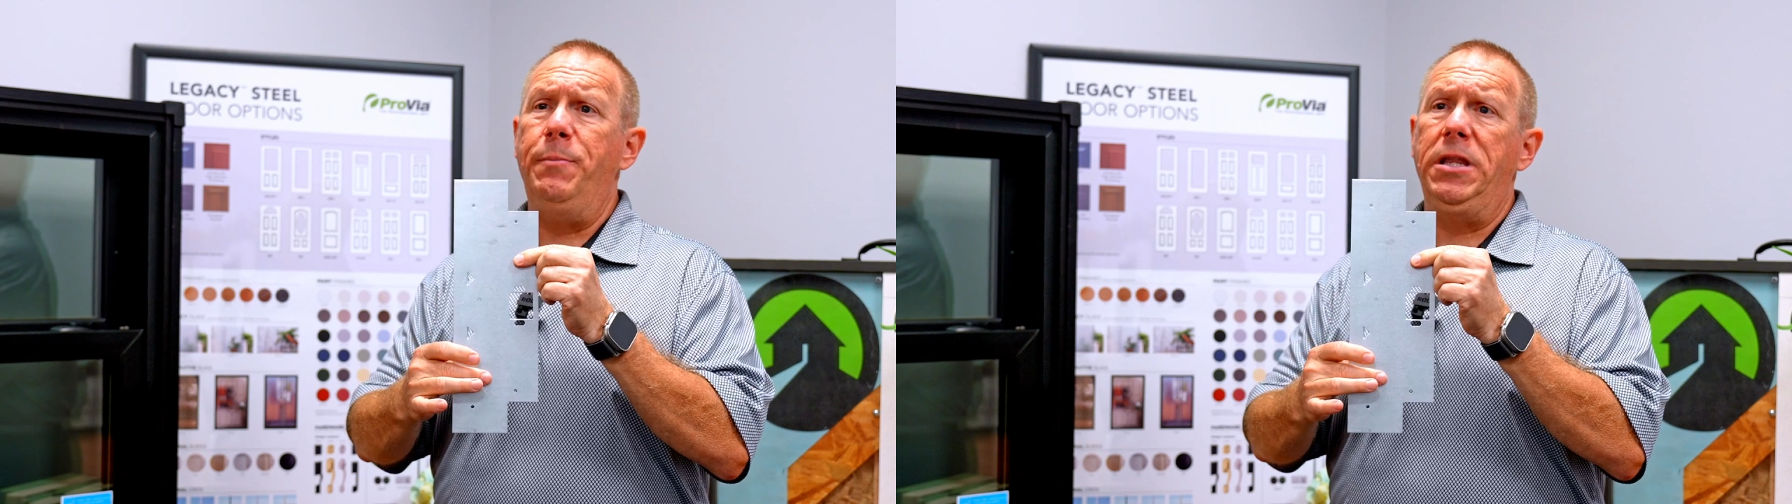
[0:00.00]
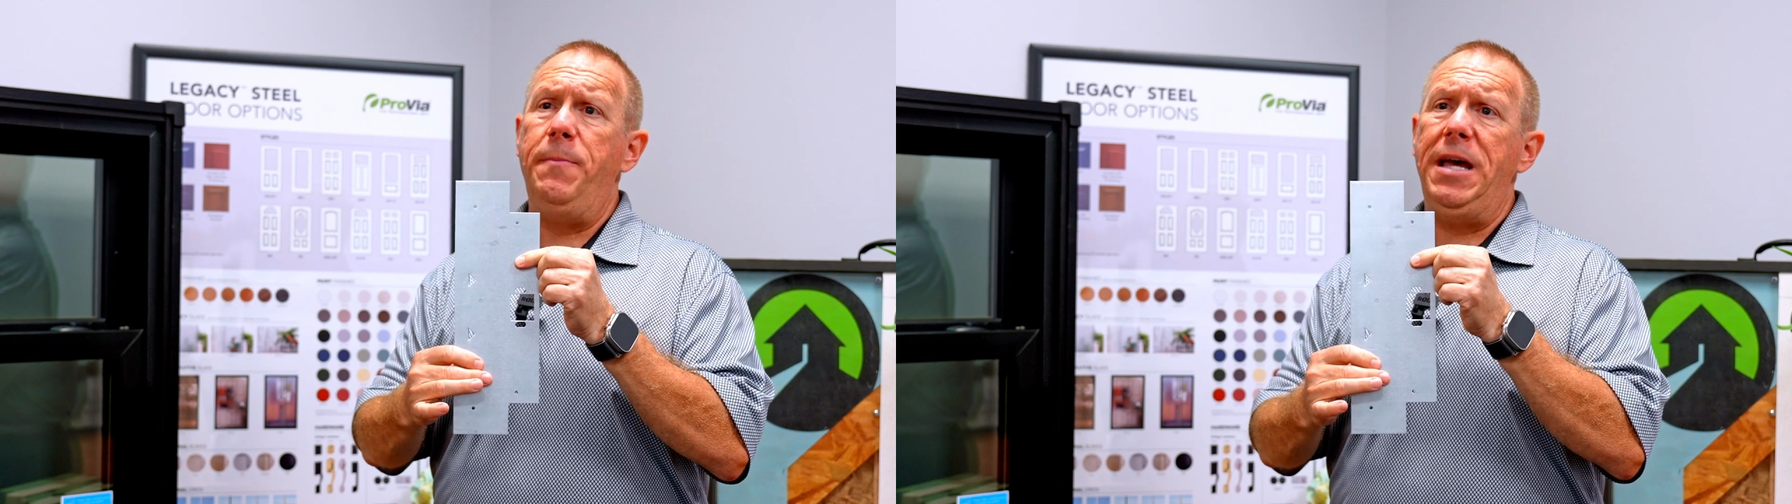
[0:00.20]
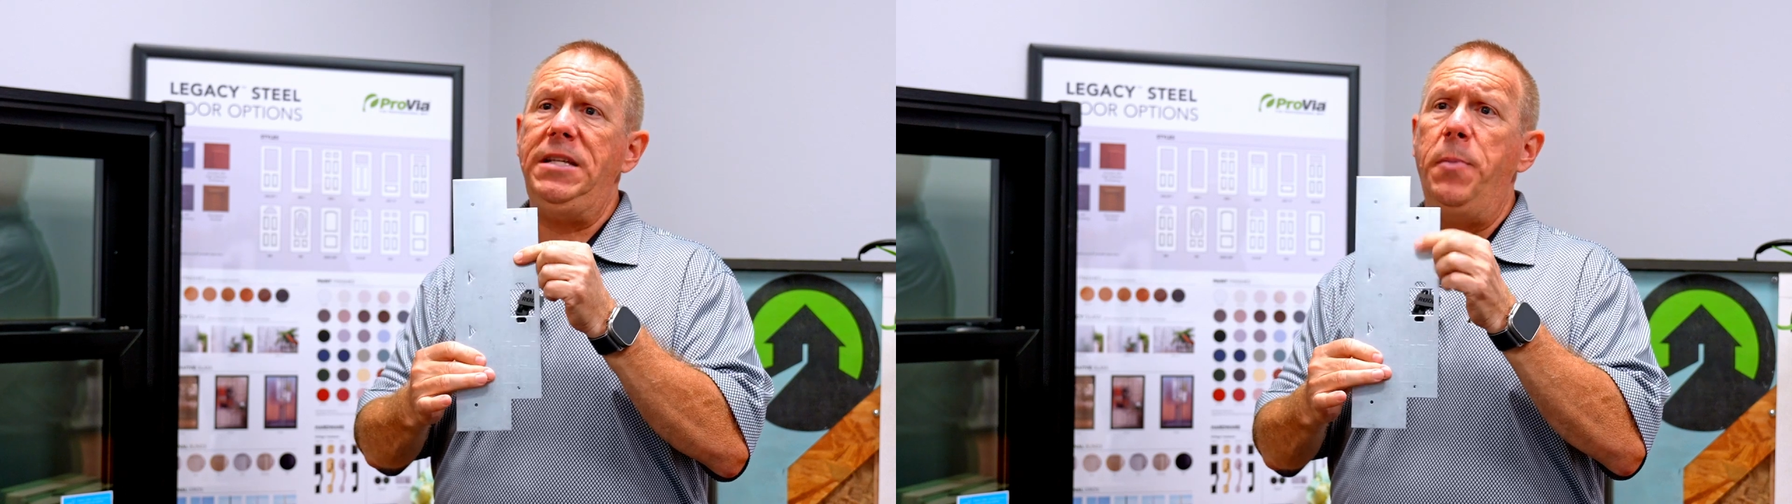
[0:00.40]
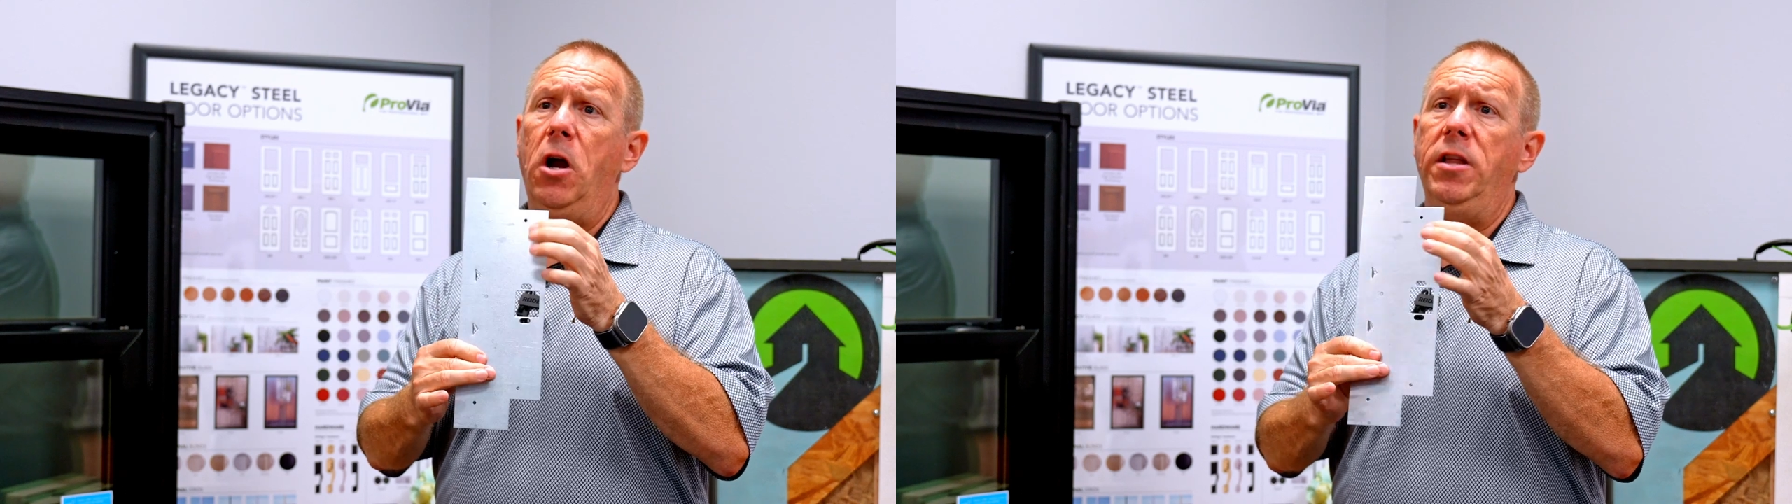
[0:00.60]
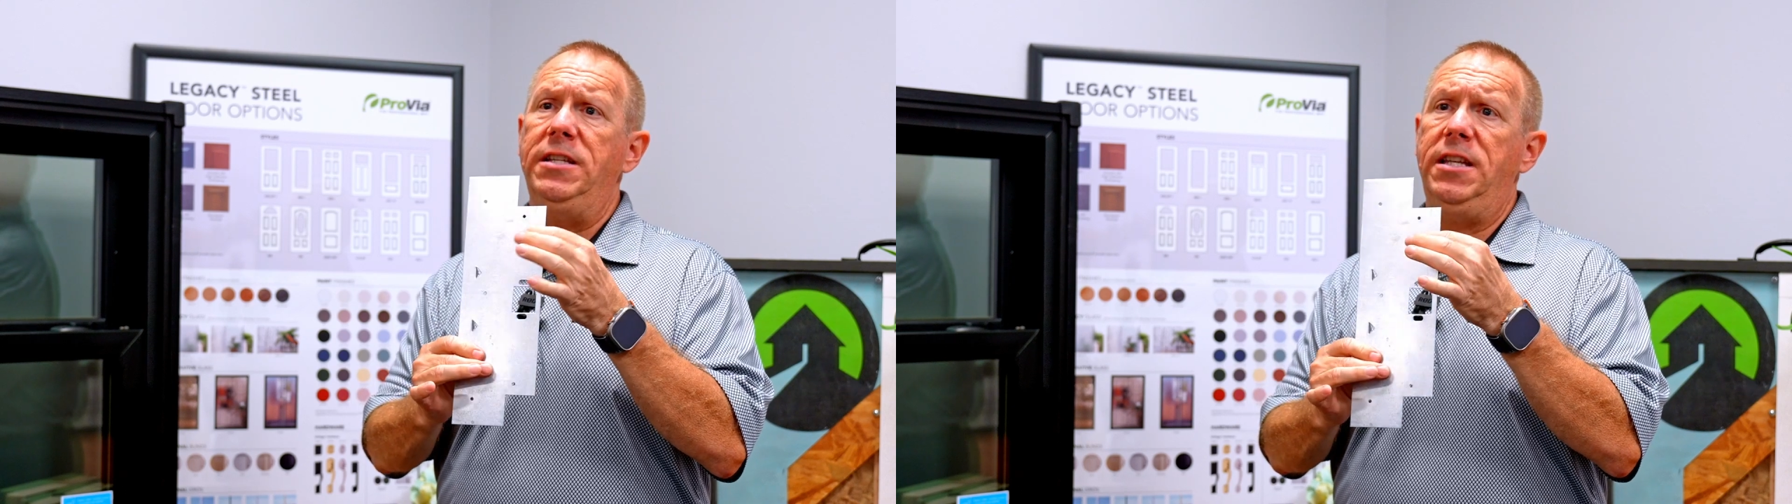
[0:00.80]
but the best
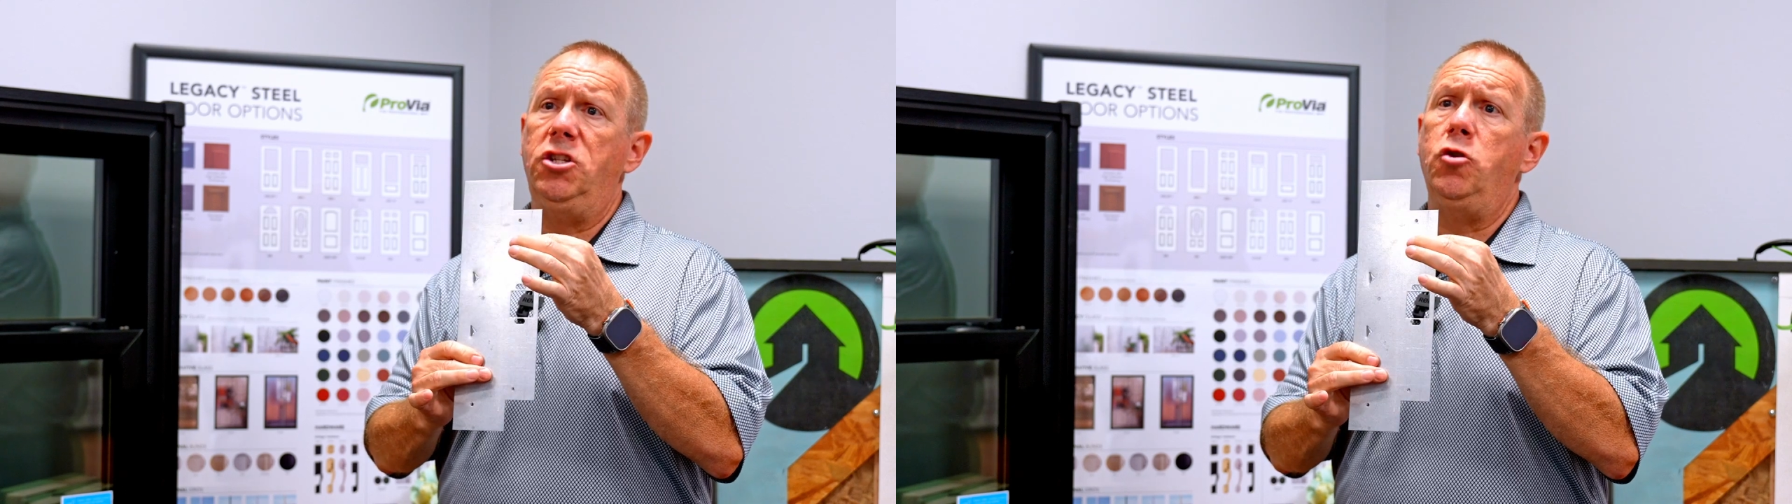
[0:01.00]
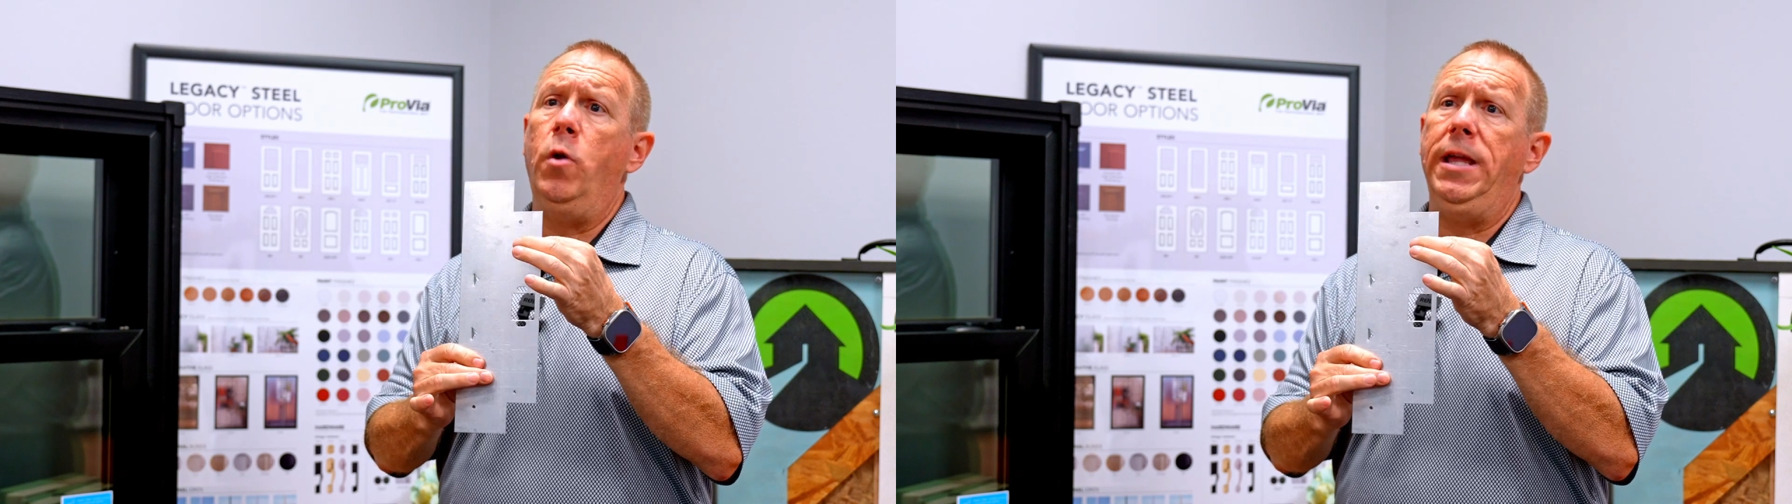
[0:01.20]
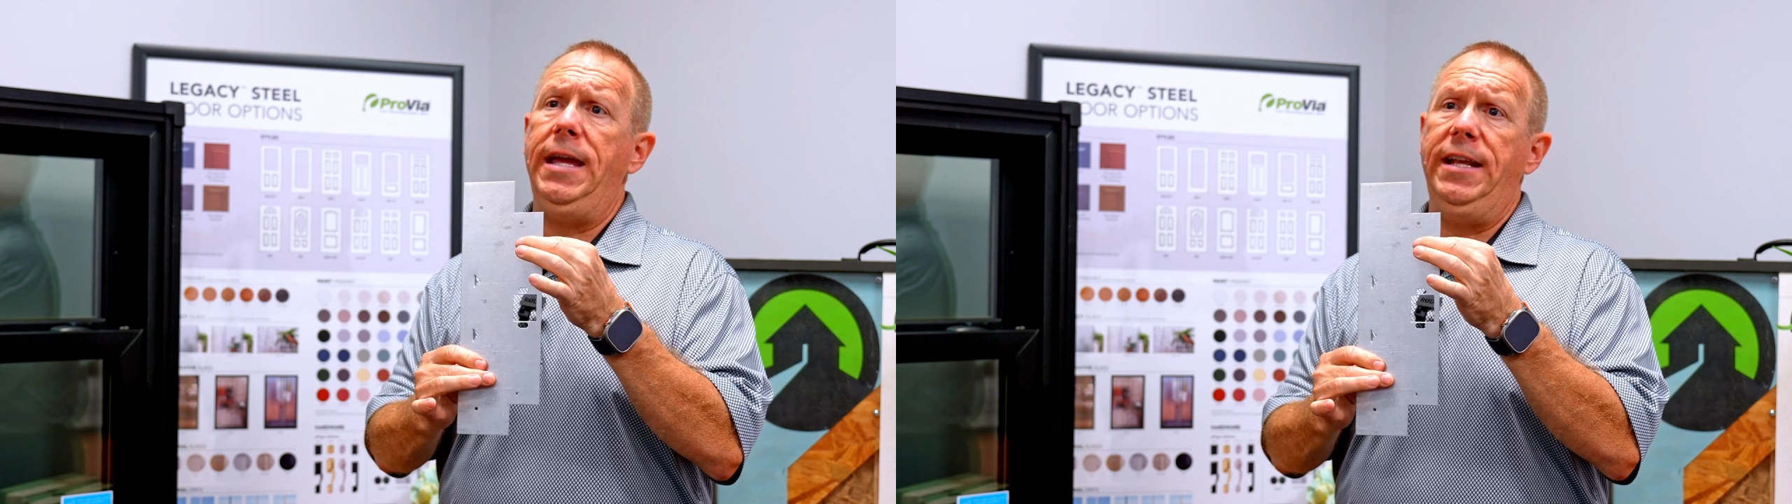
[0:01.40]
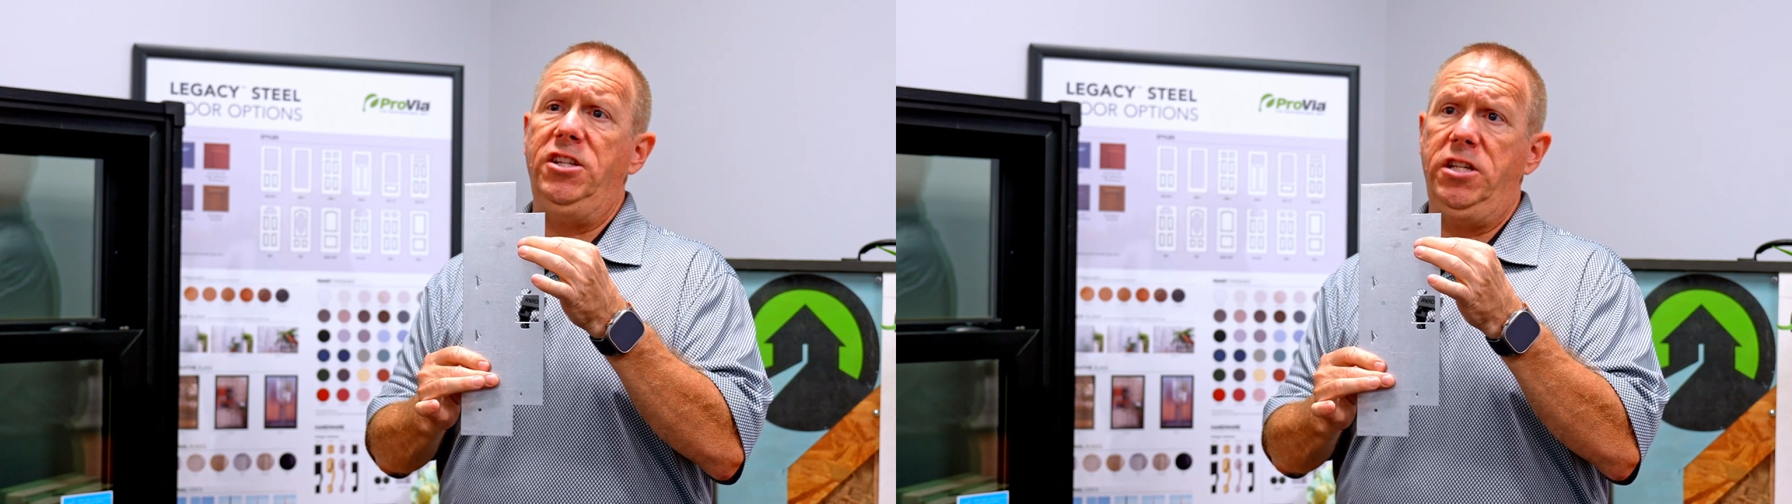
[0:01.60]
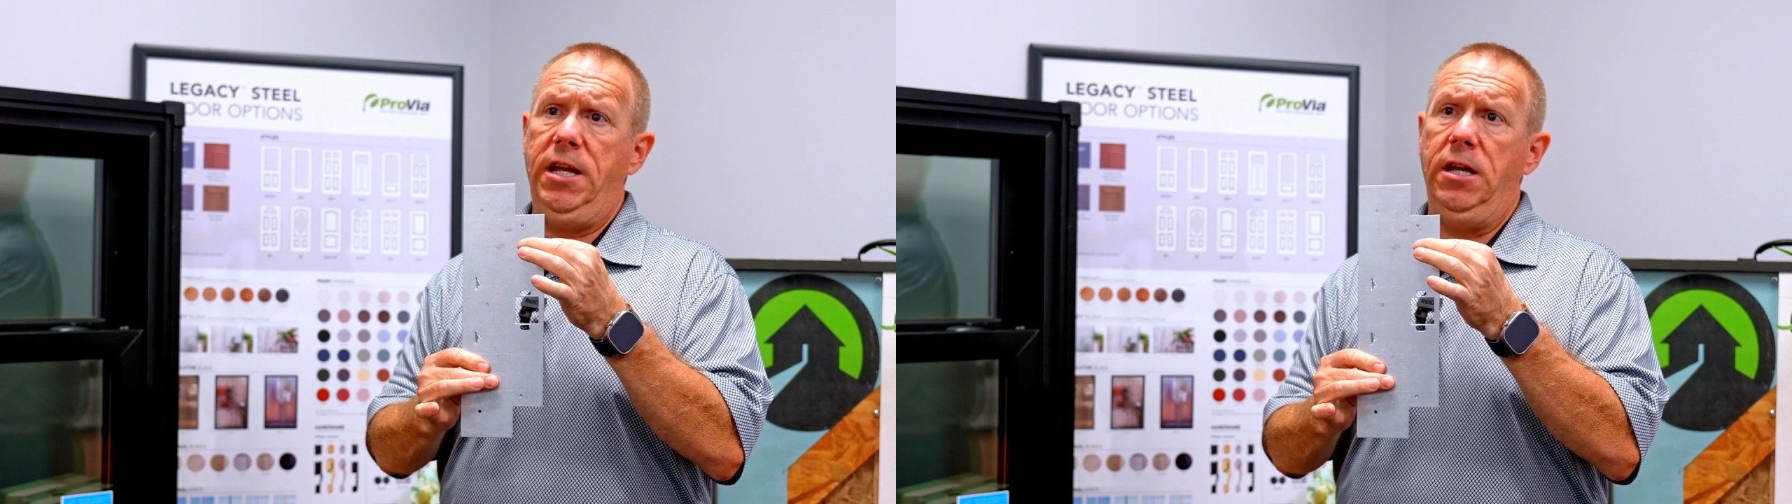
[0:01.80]
part is it's 20 gauge
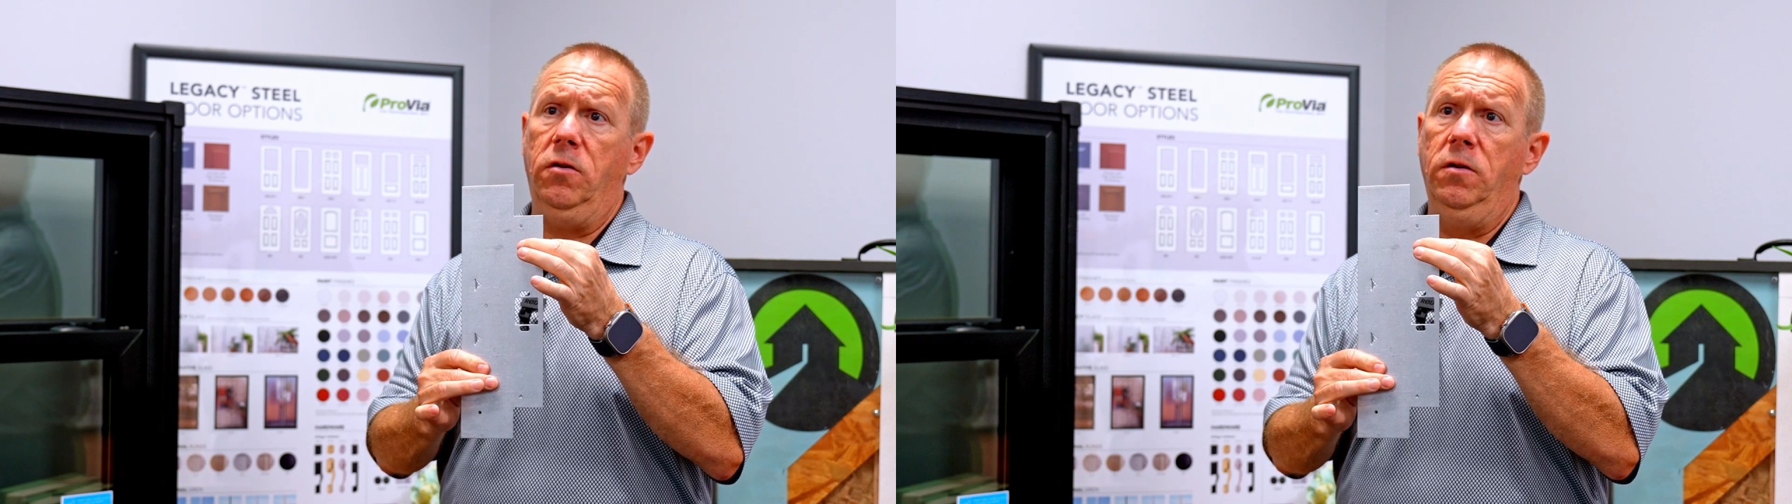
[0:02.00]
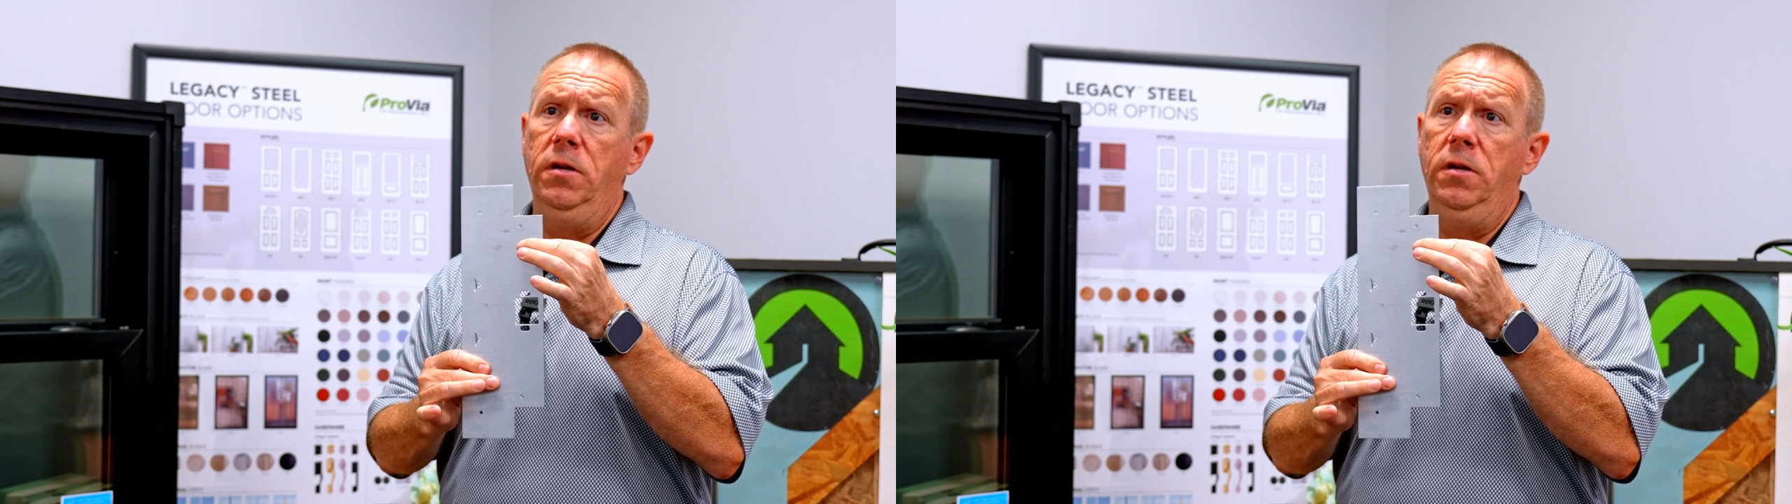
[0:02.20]
steel.